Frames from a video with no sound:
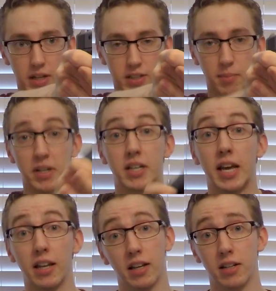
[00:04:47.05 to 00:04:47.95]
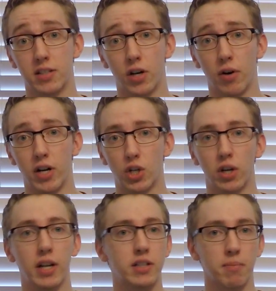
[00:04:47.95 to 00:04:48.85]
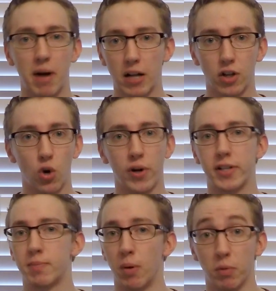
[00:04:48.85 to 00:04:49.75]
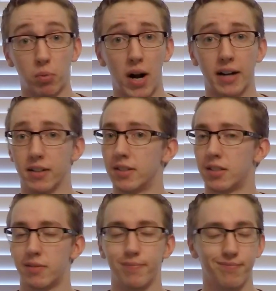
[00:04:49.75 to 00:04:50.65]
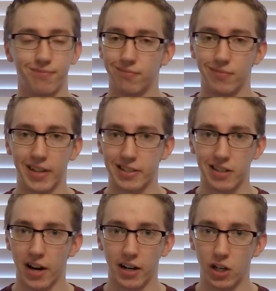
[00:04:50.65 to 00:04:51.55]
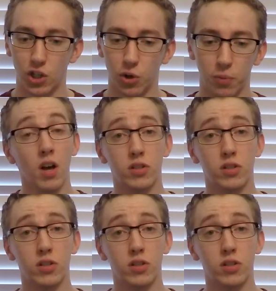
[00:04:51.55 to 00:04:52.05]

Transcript: It's something to take into consideration. It's a mild annoyance, but with practice, it's not an issue.